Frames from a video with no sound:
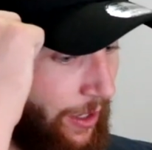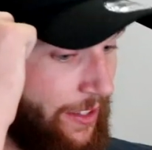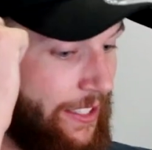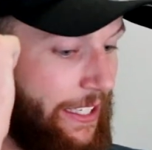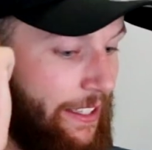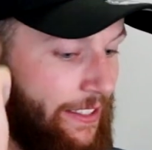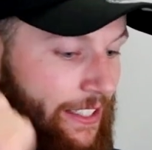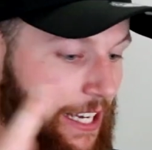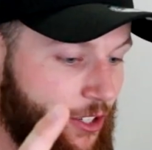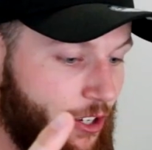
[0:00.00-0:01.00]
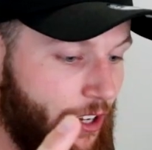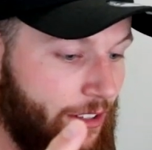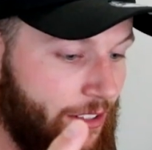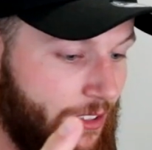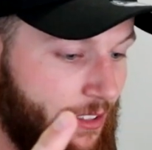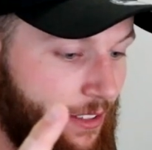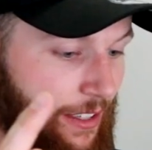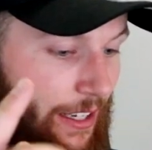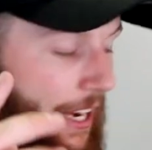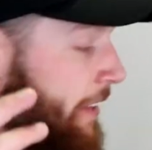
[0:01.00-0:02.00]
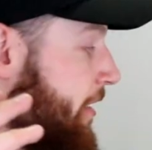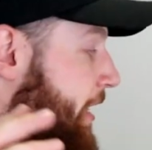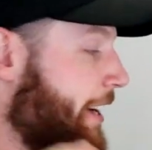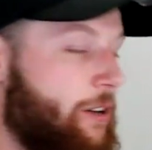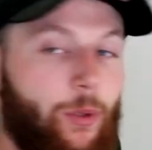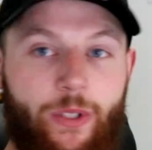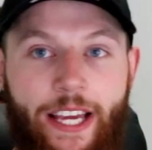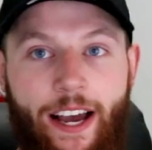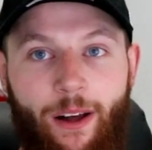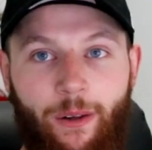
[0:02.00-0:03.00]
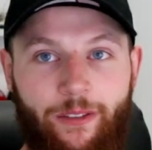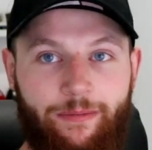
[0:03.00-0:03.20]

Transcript: I've got the Steelers t shirts, and the terrible towel.